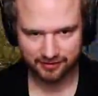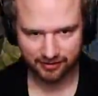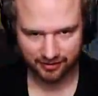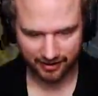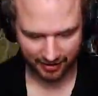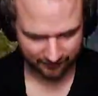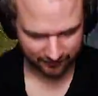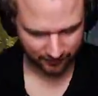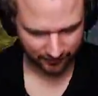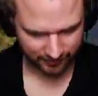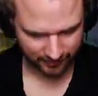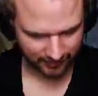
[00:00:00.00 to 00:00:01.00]
Okay,
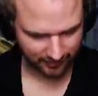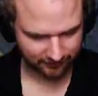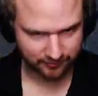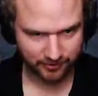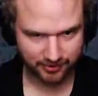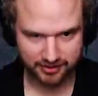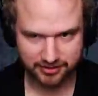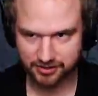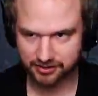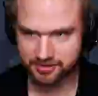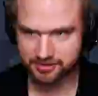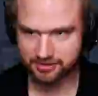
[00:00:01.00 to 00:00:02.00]
everyone can
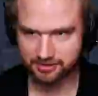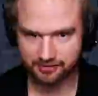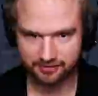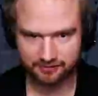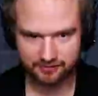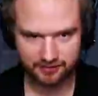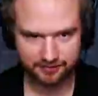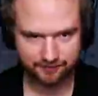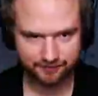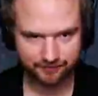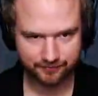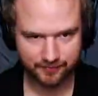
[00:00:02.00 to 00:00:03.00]
charge in, honestly.
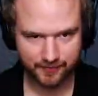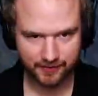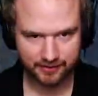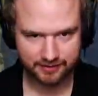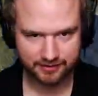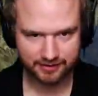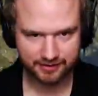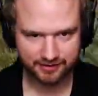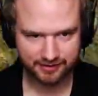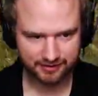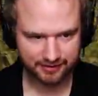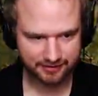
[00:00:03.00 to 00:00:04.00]

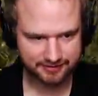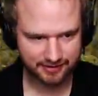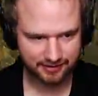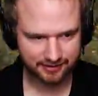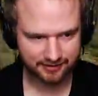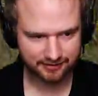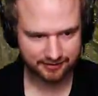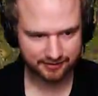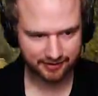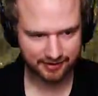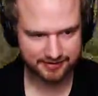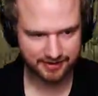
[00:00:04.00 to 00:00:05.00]

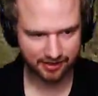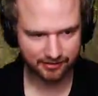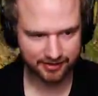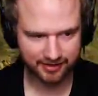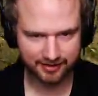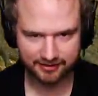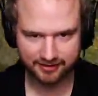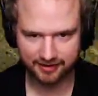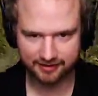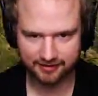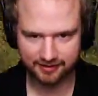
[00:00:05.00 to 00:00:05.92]
Geldarin killed.